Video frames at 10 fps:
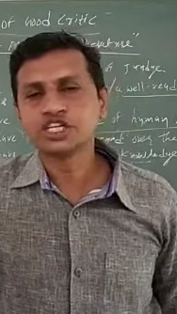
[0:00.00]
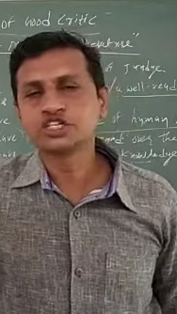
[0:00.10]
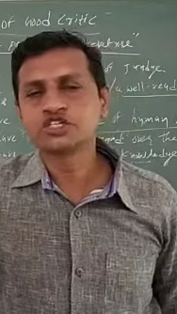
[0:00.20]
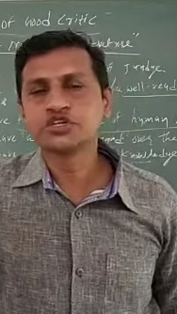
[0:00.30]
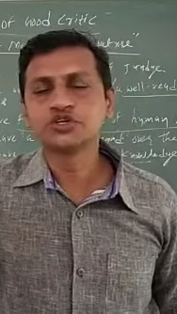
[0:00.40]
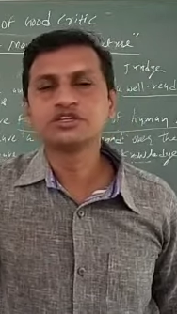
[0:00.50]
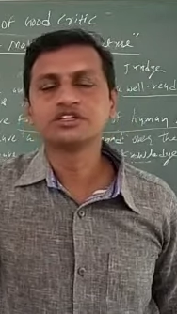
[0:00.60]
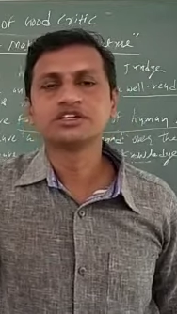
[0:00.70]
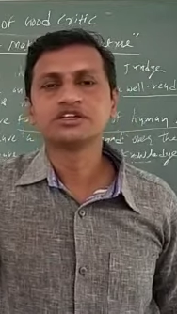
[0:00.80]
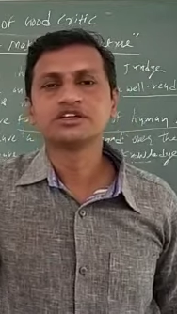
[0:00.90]
thoughts,
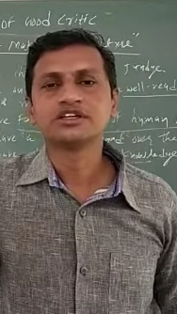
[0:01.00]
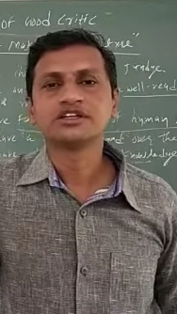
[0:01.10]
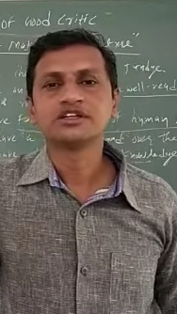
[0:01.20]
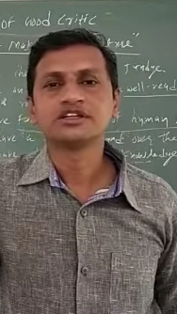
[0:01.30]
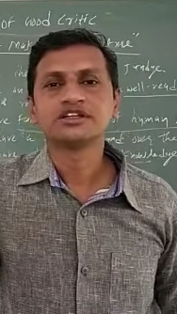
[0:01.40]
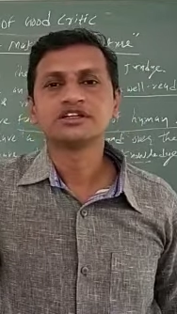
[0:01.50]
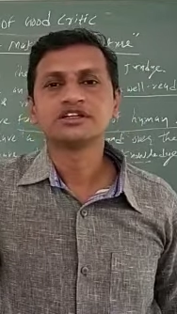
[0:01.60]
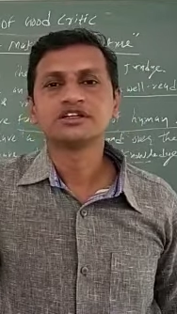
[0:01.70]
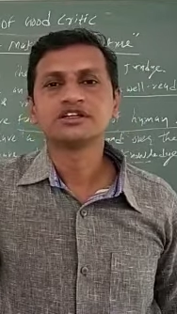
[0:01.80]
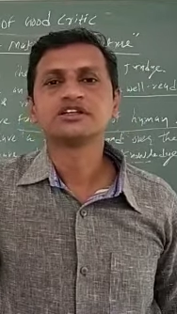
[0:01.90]
feelings,
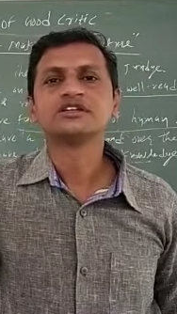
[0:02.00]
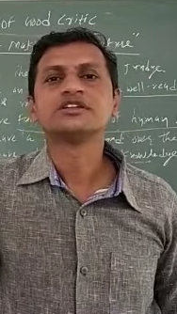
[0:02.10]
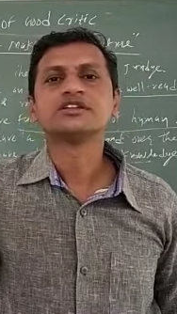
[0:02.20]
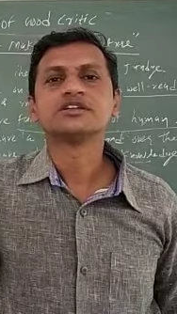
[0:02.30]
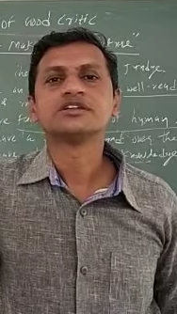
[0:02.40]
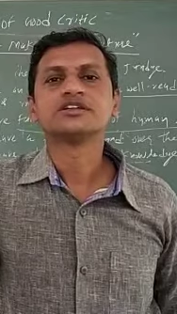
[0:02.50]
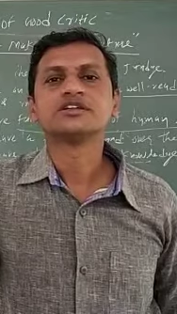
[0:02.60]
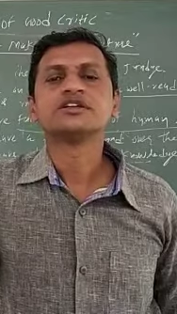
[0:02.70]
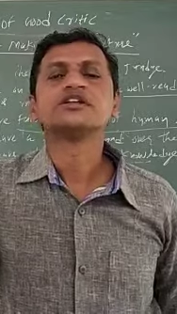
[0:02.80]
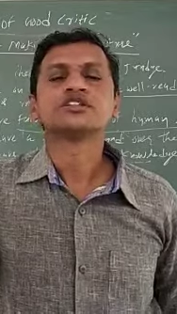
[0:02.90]
emotion, and
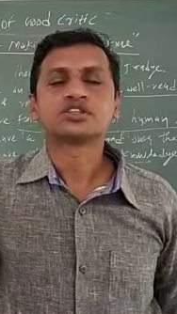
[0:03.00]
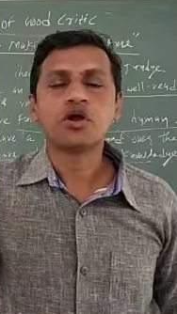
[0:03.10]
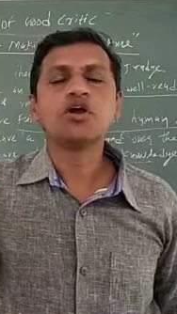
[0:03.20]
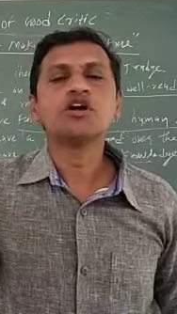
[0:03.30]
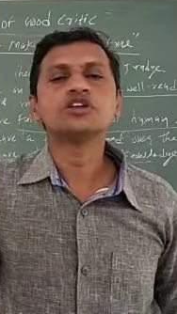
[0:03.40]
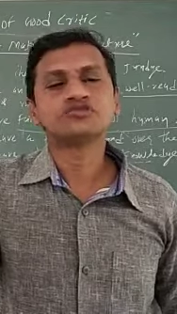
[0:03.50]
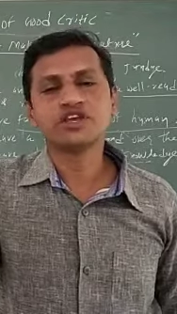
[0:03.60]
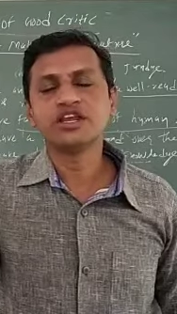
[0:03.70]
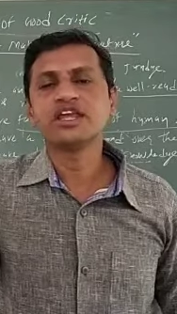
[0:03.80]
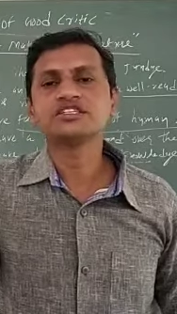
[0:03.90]
attitude
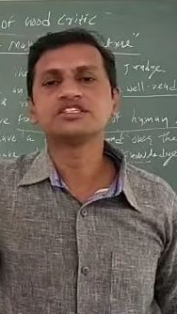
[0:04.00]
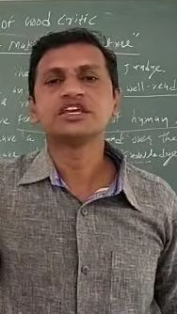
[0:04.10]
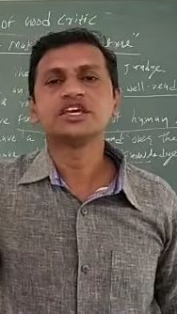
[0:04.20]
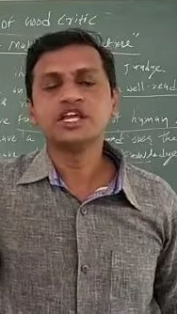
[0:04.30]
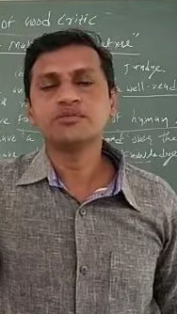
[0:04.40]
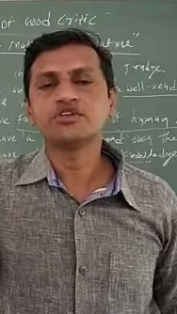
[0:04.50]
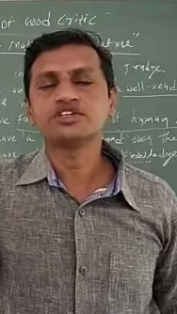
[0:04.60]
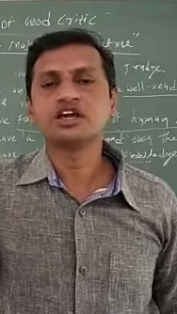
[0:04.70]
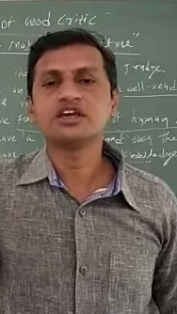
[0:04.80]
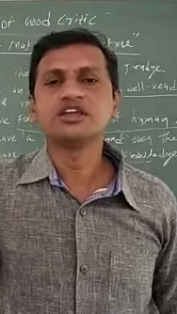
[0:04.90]
towards
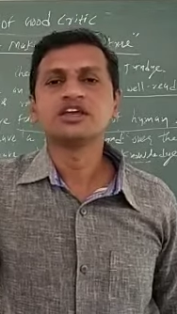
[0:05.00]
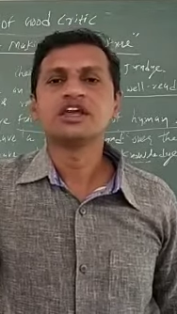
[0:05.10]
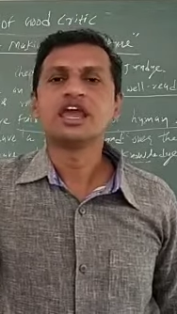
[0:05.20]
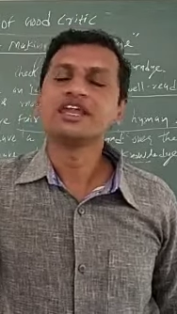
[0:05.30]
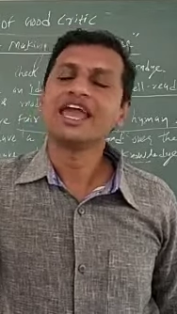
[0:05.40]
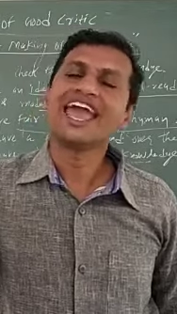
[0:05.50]
life.